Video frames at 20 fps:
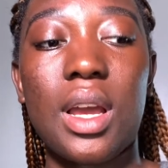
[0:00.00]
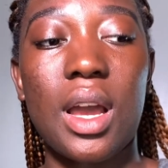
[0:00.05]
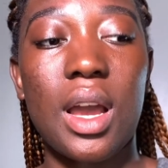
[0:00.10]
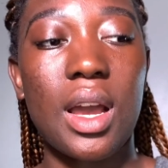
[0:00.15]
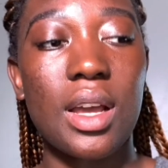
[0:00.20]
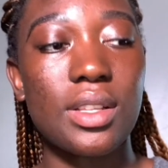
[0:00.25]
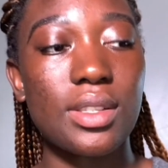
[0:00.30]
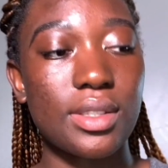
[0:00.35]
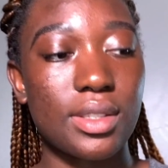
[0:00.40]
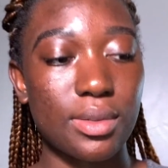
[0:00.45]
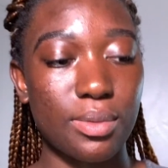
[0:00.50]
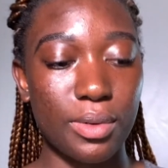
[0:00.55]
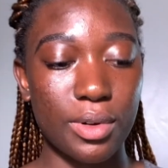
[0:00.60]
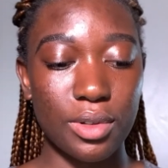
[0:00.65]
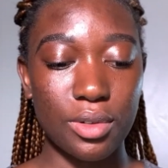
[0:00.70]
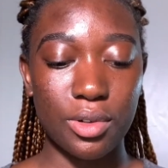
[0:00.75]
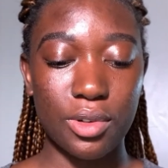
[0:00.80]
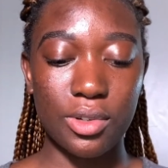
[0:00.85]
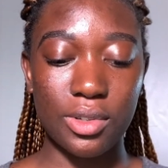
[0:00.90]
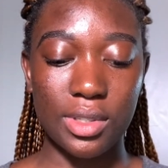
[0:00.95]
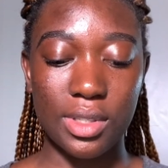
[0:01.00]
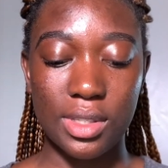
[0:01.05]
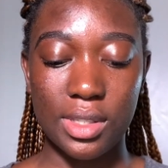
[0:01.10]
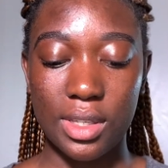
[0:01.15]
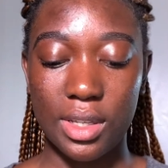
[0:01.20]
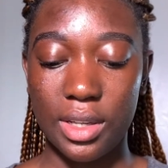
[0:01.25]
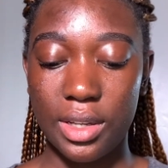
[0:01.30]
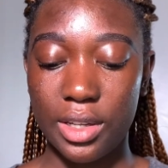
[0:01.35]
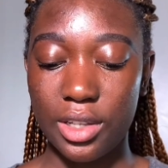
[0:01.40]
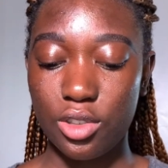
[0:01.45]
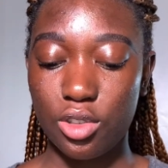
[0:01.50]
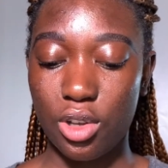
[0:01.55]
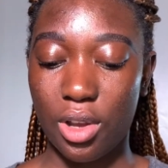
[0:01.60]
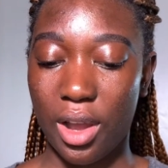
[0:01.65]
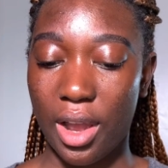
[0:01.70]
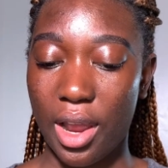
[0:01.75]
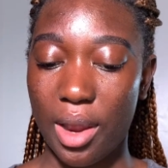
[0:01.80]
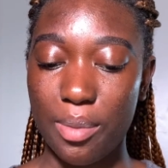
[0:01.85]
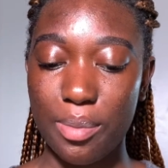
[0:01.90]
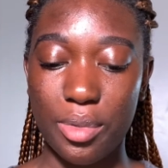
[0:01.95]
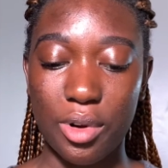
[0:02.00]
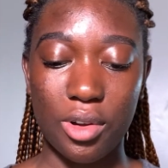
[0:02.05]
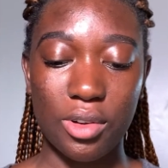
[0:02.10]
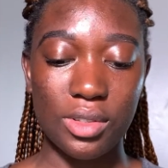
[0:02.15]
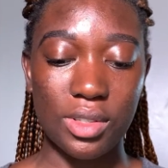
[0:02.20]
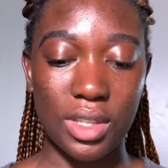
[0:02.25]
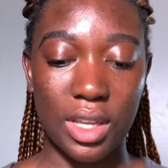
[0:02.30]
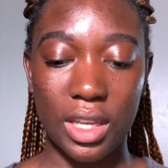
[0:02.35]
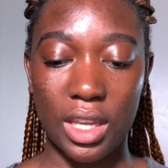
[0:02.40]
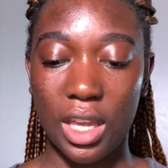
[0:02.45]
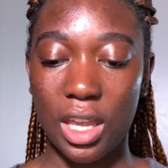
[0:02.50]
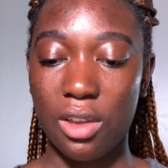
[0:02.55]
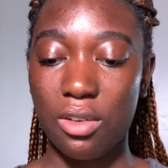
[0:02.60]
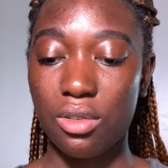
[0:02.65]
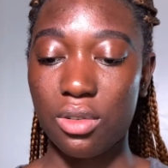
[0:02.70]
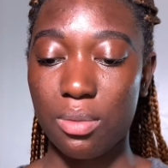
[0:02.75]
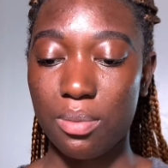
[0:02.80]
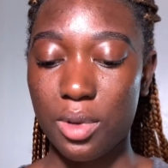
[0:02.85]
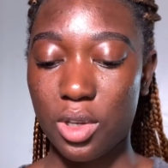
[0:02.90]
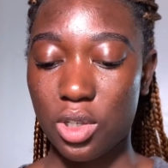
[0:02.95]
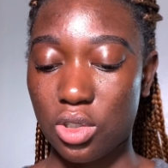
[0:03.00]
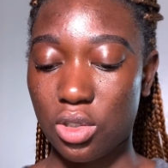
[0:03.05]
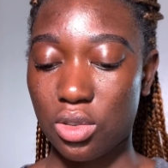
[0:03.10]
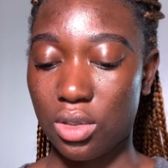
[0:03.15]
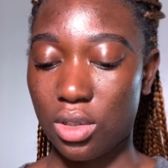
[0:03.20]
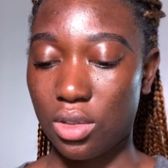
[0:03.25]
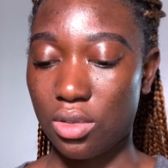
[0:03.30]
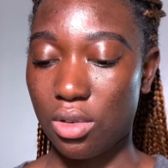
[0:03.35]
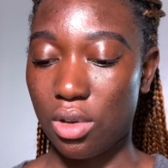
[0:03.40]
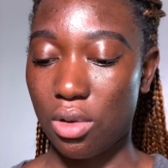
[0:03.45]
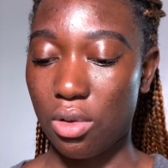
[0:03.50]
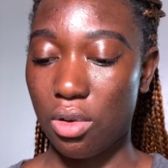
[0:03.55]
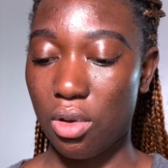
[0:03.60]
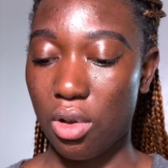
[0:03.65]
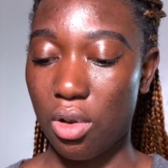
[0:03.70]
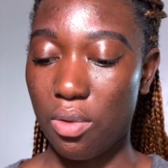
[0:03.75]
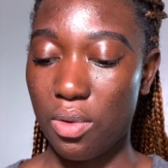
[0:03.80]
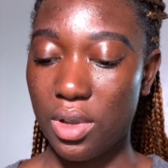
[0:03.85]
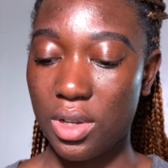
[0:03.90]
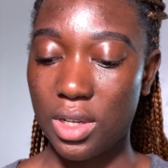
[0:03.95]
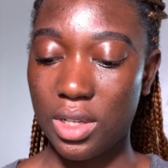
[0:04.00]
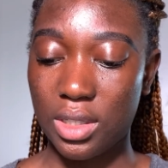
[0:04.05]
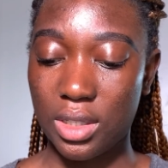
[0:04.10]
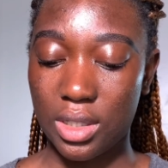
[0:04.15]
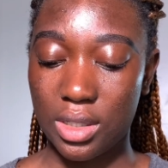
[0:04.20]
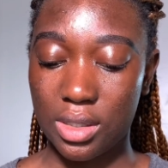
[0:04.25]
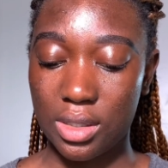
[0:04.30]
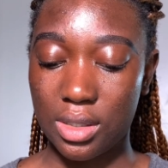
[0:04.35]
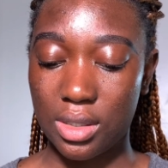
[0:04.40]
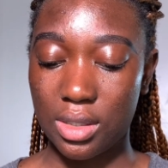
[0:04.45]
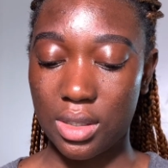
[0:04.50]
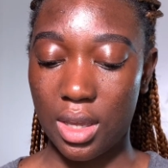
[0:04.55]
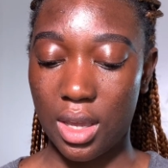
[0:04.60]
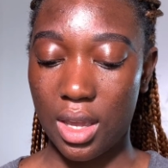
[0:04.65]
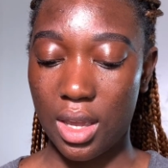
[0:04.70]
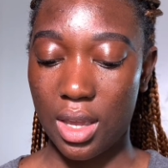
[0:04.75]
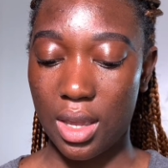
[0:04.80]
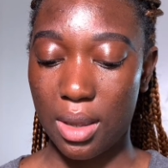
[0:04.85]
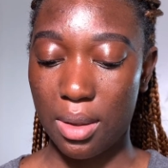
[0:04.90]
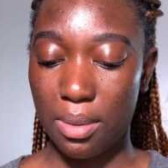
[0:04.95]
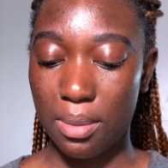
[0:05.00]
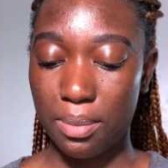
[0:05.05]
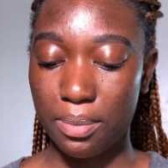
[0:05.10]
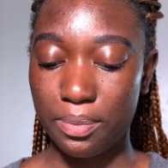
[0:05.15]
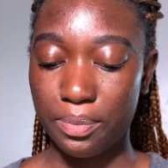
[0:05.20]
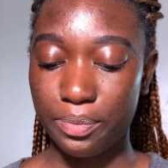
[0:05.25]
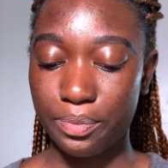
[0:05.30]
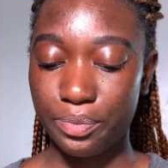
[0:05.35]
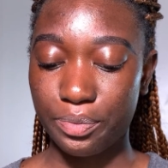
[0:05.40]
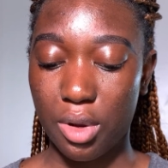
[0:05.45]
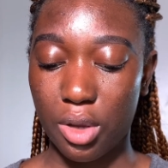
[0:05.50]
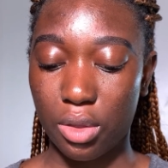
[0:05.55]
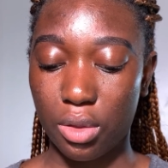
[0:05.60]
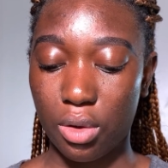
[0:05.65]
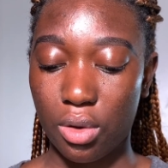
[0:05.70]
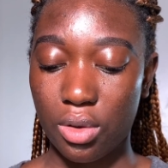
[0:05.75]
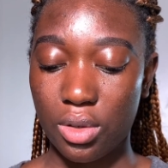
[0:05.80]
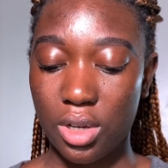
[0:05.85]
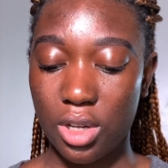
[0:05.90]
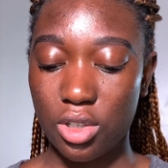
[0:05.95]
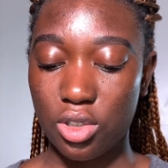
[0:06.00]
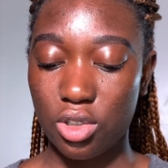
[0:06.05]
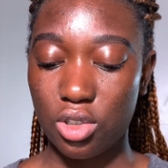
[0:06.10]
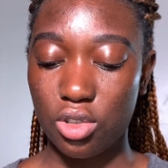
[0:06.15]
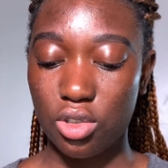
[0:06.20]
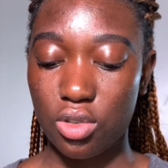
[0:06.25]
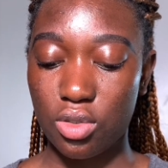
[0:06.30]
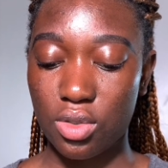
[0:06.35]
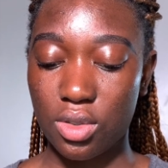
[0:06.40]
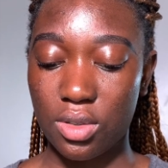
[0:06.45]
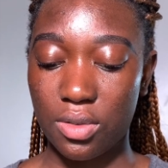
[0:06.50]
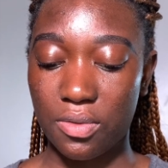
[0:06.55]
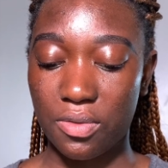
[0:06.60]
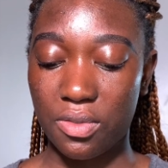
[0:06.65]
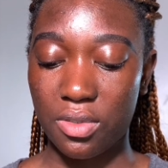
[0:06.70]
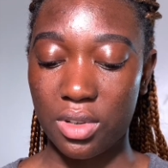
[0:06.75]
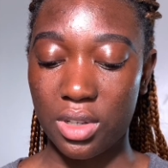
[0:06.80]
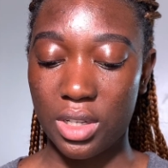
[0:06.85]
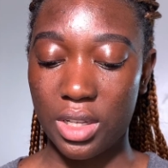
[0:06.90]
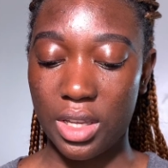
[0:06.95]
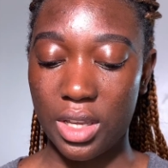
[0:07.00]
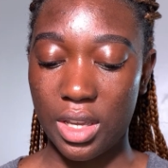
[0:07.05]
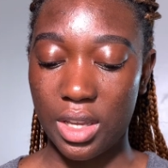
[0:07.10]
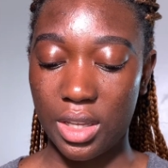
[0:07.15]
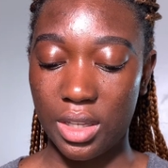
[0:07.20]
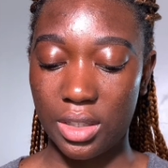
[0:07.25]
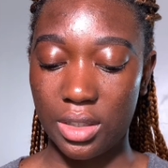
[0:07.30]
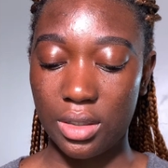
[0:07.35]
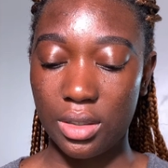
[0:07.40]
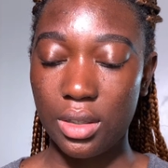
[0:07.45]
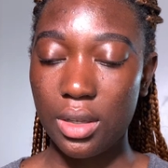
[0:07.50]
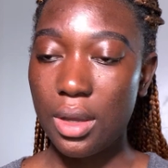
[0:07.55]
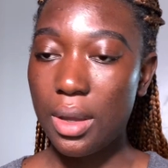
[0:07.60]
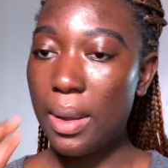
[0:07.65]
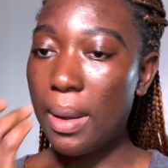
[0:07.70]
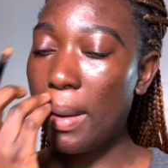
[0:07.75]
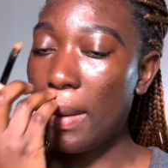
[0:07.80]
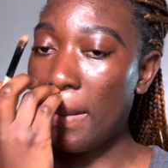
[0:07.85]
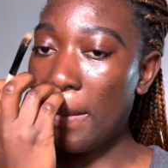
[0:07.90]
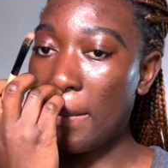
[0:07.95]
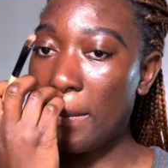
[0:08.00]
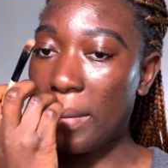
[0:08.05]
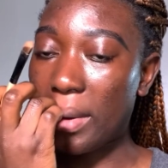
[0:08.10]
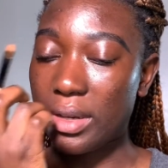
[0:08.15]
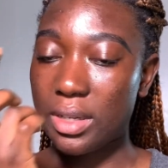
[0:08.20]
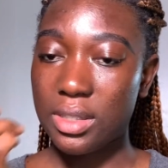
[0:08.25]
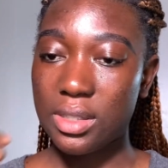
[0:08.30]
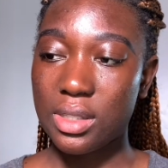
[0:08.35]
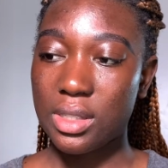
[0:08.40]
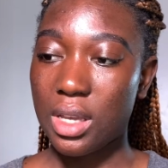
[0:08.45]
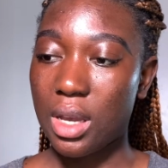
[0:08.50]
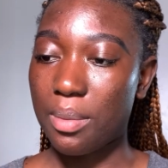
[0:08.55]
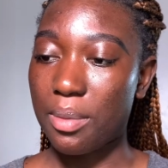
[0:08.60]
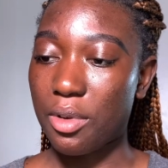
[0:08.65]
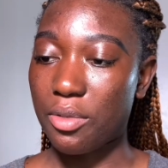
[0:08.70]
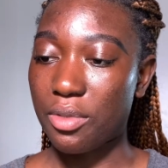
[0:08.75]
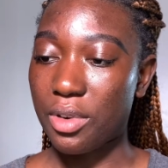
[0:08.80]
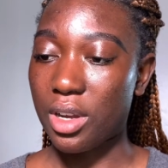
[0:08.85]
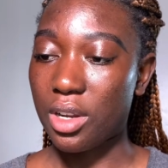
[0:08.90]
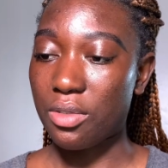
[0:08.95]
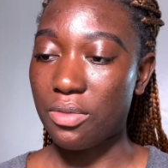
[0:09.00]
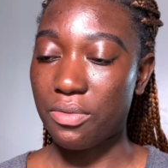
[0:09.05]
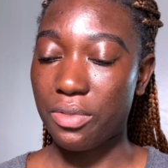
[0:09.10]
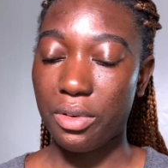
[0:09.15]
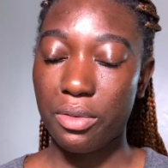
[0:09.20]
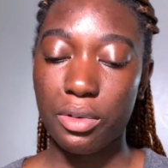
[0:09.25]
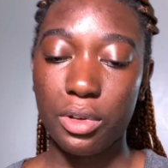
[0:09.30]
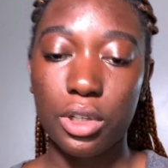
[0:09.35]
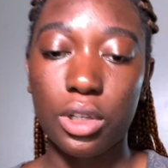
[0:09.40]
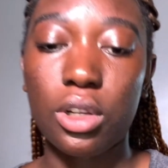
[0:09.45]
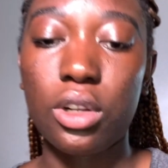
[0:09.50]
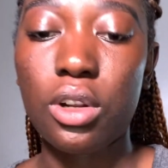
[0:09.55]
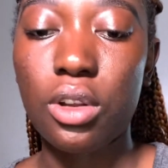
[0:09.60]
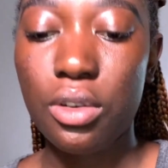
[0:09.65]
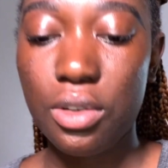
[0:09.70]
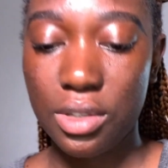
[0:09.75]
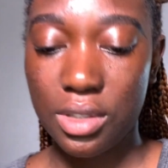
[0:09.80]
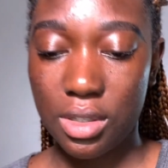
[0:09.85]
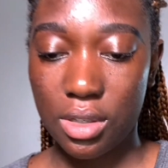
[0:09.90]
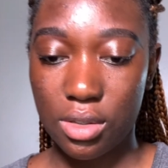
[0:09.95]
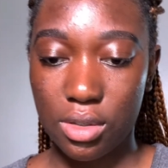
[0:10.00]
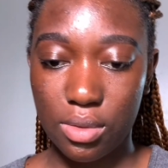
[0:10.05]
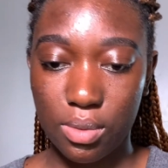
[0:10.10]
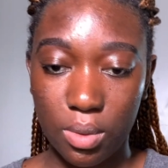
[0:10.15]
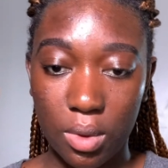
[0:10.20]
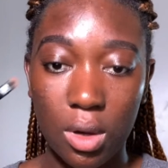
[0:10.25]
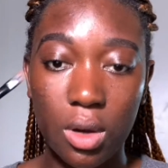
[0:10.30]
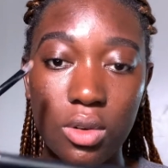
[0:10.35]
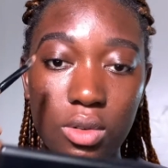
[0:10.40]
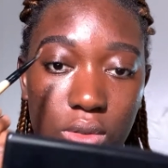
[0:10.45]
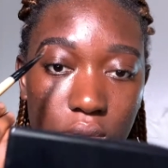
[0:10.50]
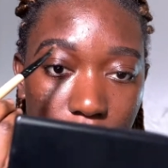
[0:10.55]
And when concealing your eyebrows, again, you want to make that you're going in the same method as you used to fill it in, but this time around very close as well.